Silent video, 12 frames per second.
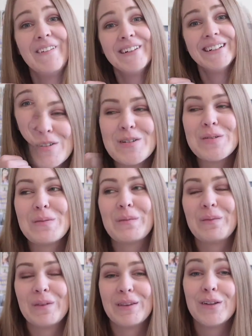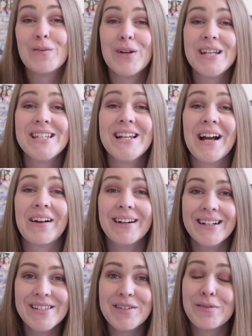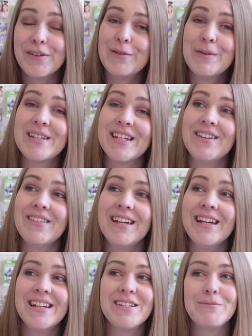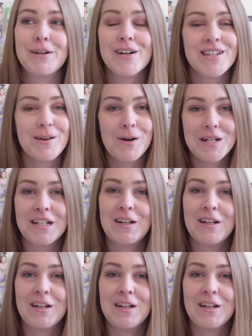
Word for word: Actors the reason I got into film and TV is because I watched